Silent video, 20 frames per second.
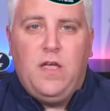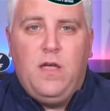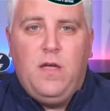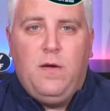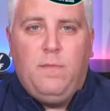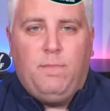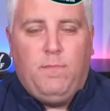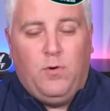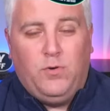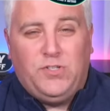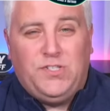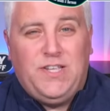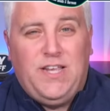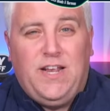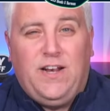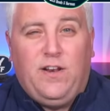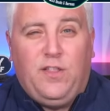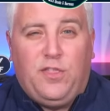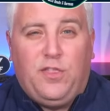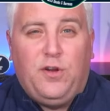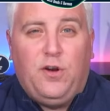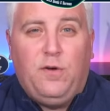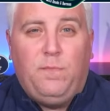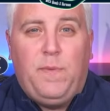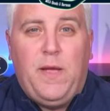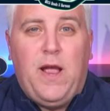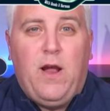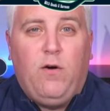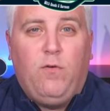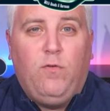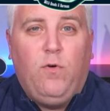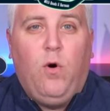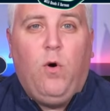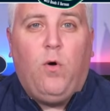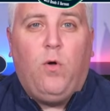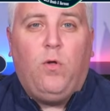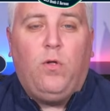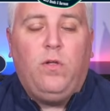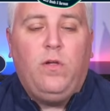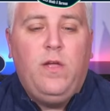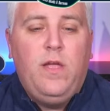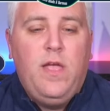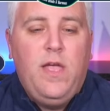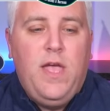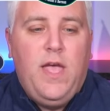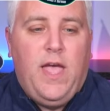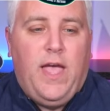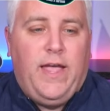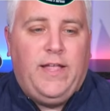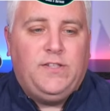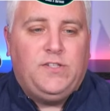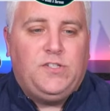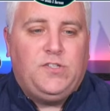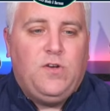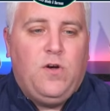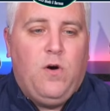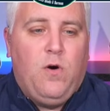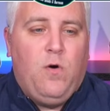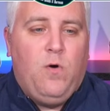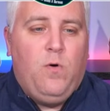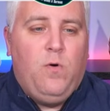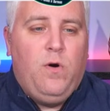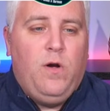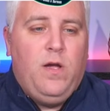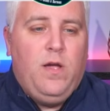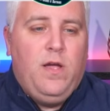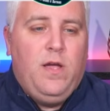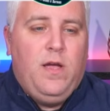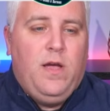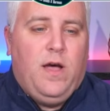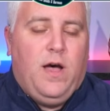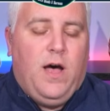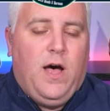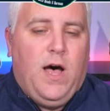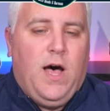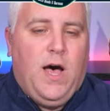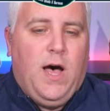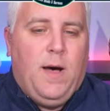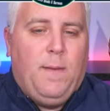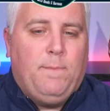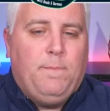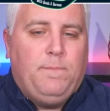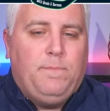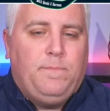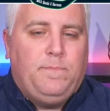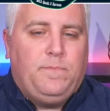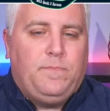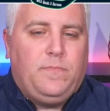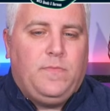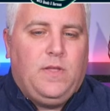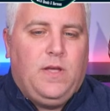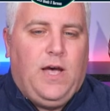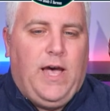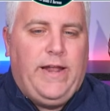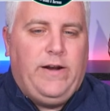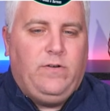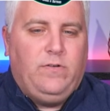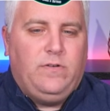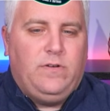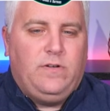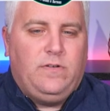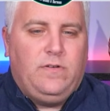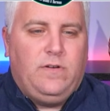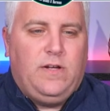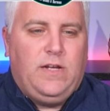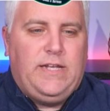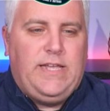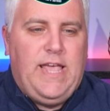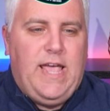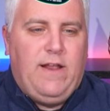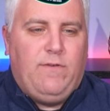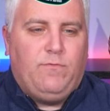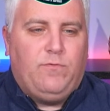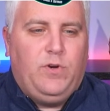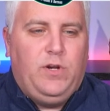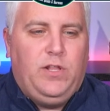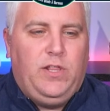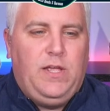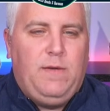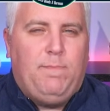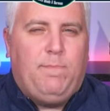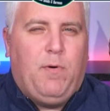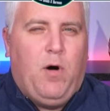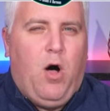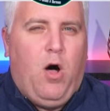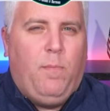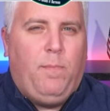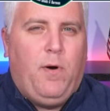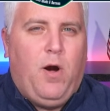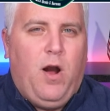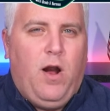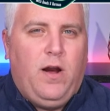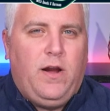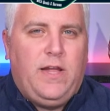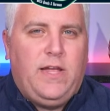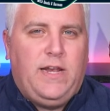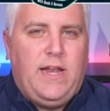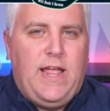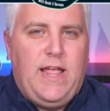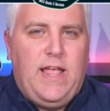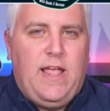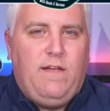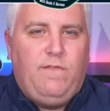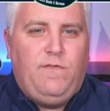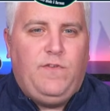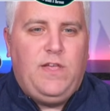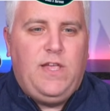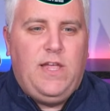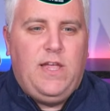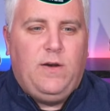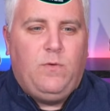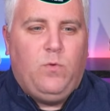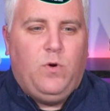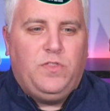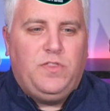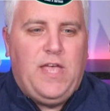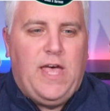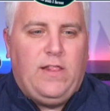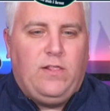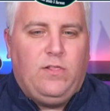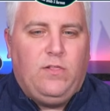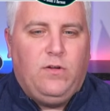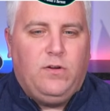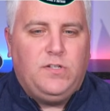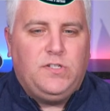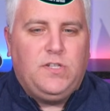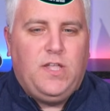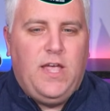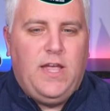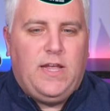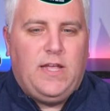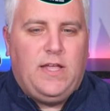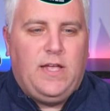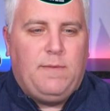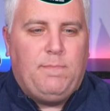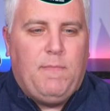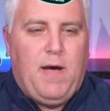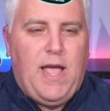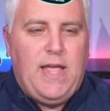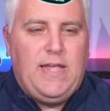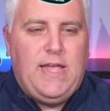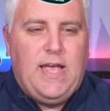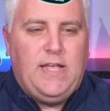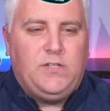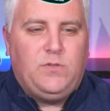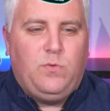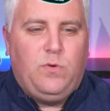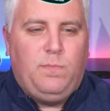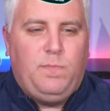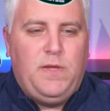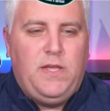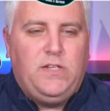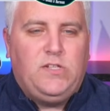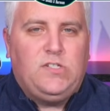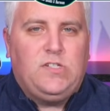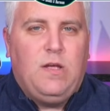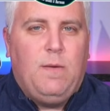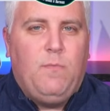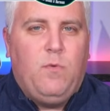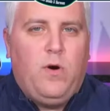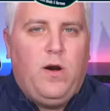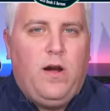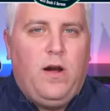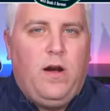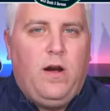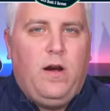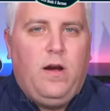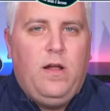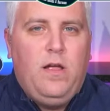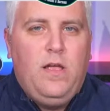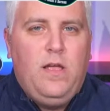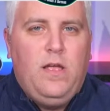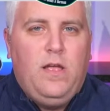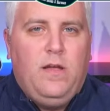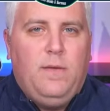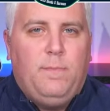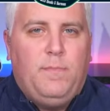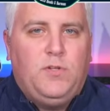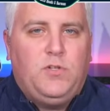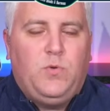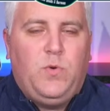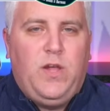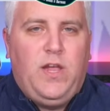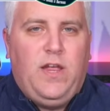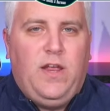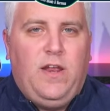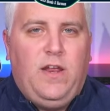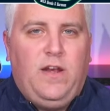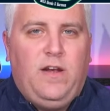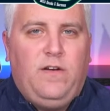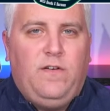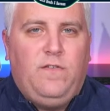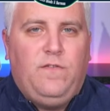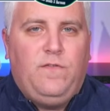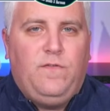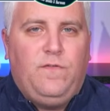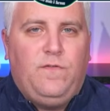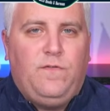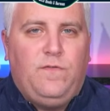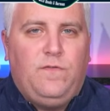mostly in a third pair role. And so I can't really ballpark an AAV and what that looks like. Like, my guess would be somewhere between